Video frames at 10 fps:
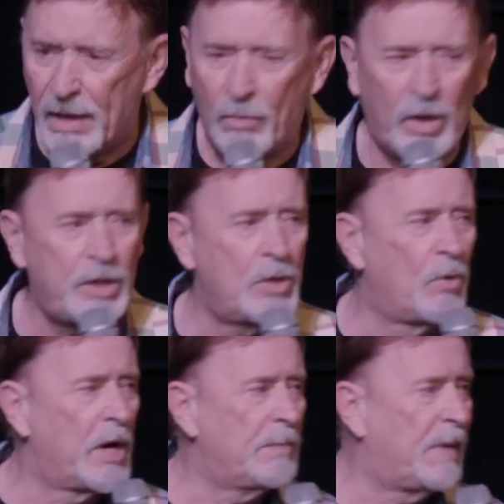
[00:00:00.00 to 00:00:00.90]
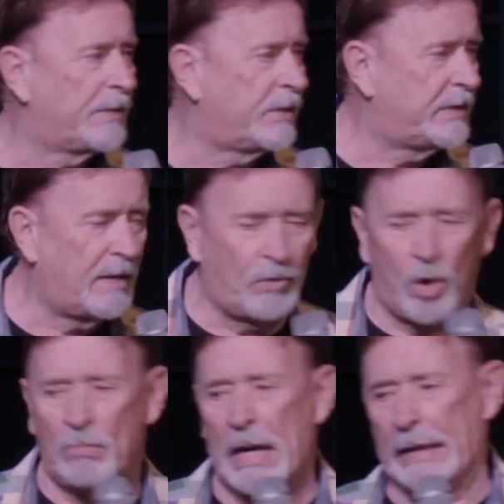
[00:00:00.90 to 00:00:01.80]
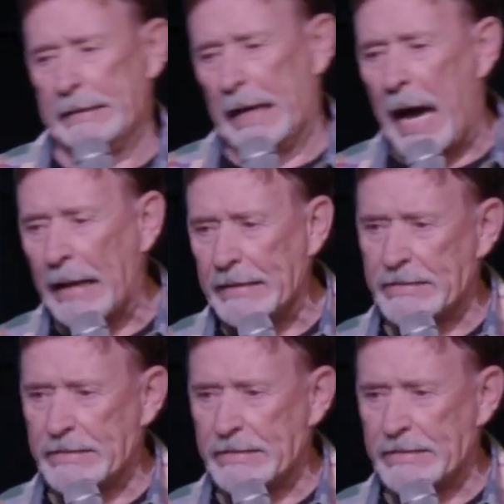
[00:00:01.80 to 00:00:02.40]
What are you worried about the devil? Oh, my God,